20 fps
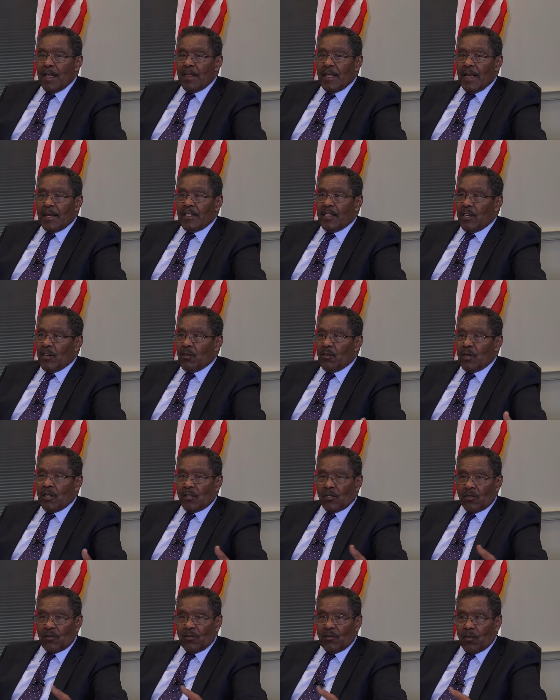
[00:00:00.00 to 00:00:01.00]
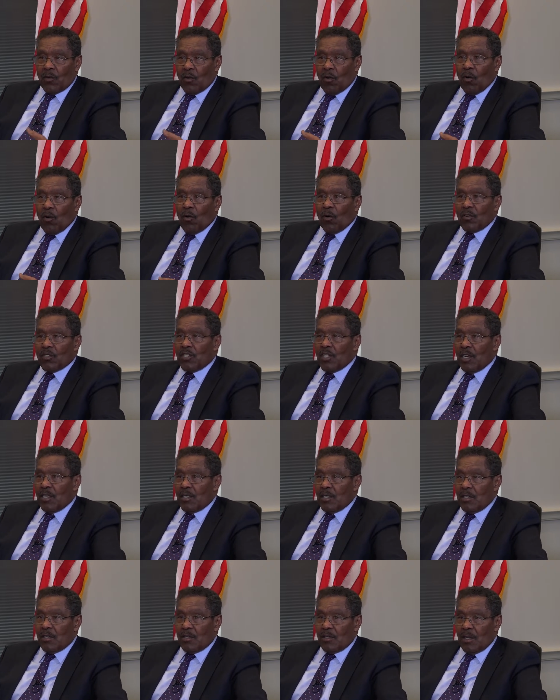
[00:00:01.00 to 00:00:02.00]
That dinner is for all
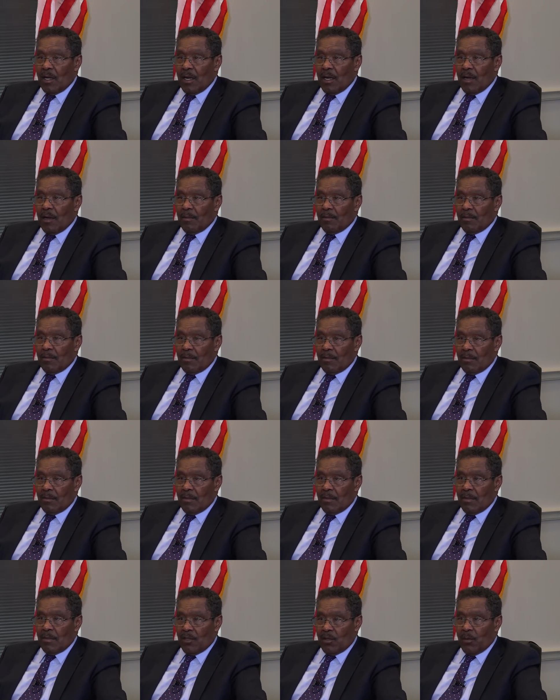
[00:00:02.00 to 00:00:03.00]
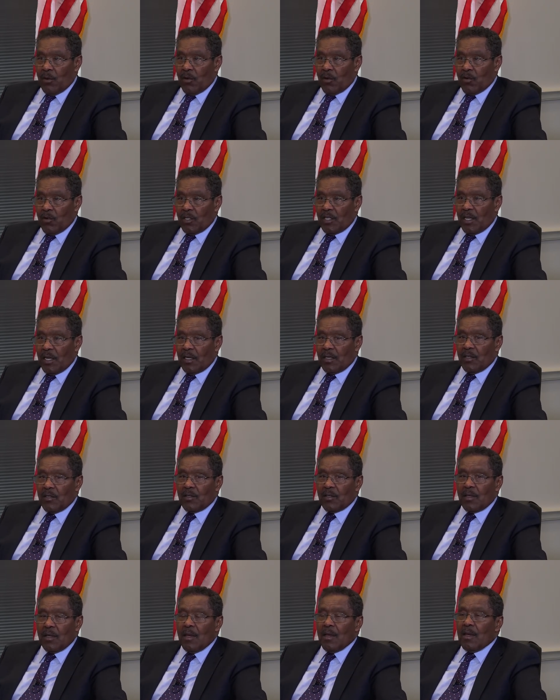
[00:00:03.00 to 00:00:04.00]
judges, Superior Court
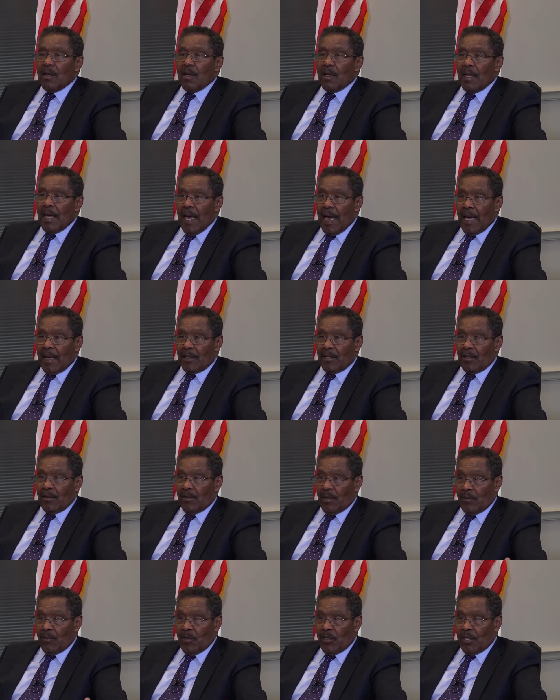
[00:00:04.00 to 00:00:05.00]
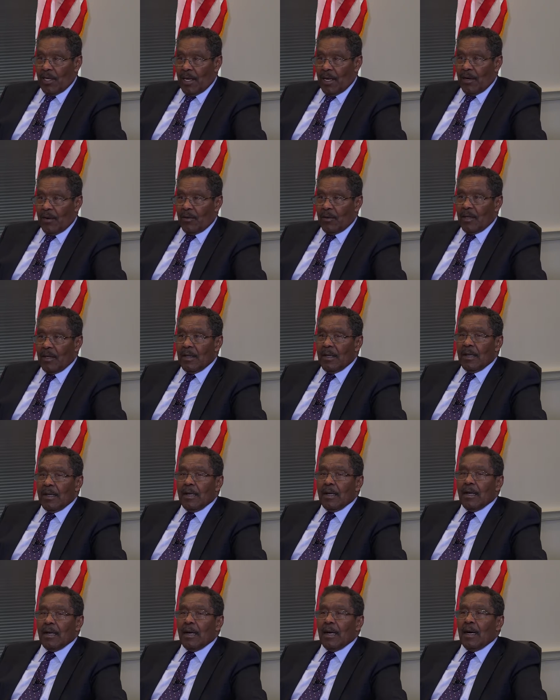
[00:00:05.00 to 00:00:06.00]
judges, active and retired,
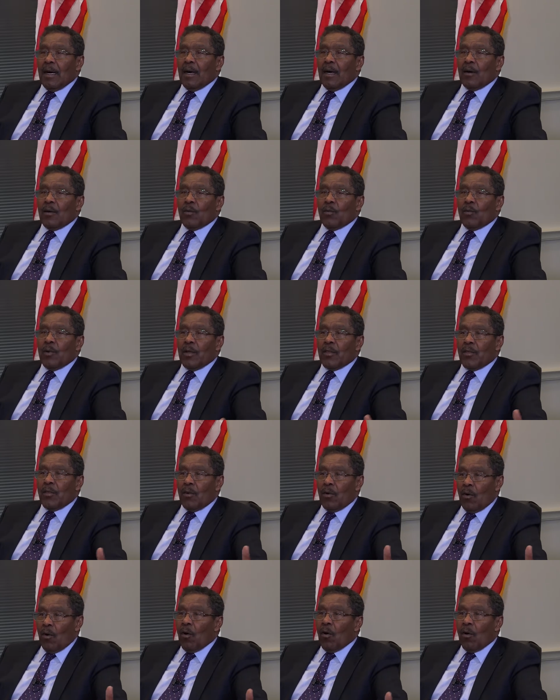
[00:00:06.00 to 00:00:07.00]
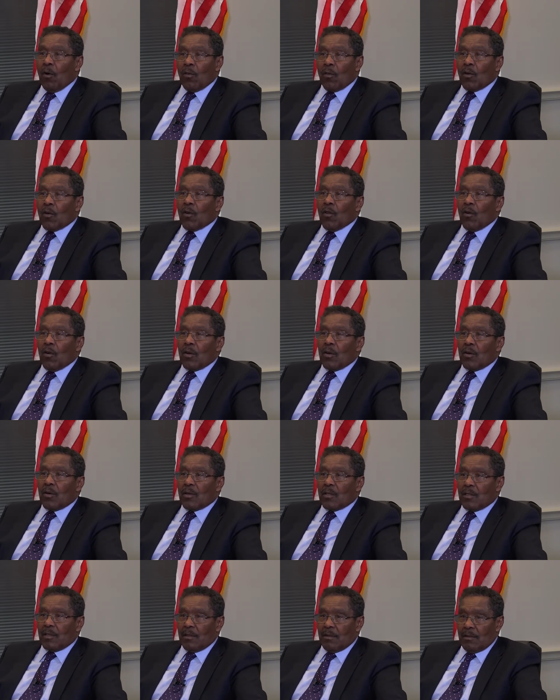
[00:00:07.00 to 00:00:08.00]
with all their law
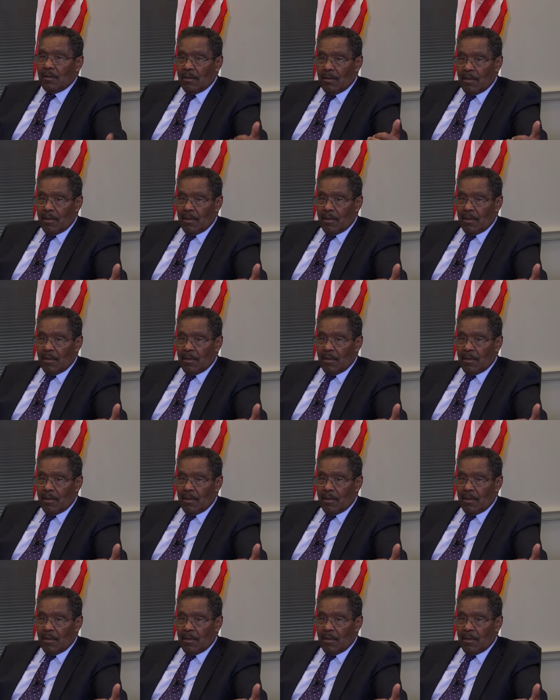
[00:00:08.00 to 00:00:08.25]
clerks,